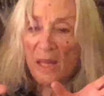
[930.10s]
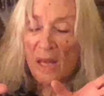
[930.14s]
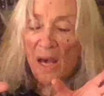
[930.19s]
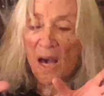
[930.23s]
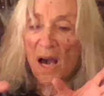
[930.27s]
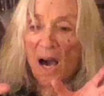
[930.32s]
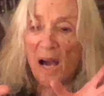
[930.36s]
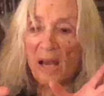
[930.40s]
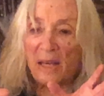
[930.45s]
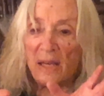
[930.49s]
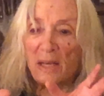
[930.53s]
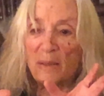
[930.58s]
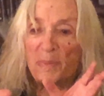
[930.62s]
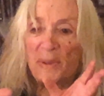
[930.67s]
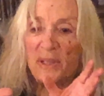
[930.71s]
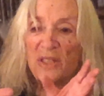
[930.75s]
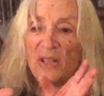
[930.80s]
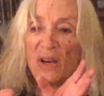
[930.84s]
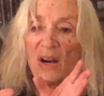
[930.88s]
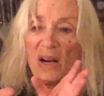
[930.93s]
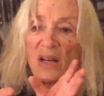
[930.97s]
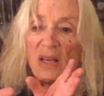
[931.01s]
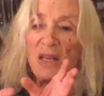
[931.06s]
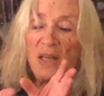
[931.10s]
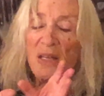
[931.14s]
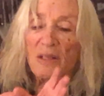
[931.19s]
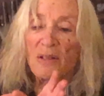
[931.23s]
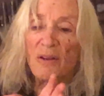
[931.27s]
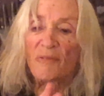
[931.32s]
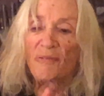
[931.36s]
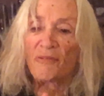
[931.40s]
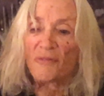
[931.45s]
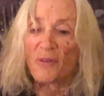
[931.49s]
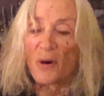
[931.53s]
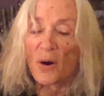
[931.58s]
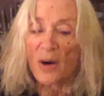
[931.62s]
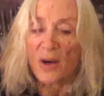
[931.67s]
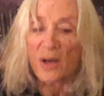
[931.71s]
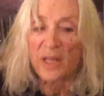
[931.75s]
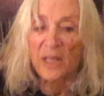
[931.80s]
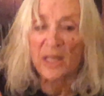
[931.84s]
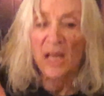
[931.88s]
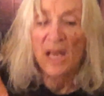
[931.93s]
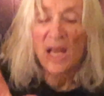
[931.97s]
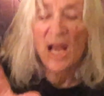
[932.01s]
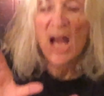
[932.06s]
I could be talking in a
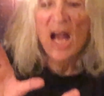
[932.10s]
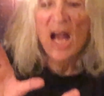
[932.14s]
foreign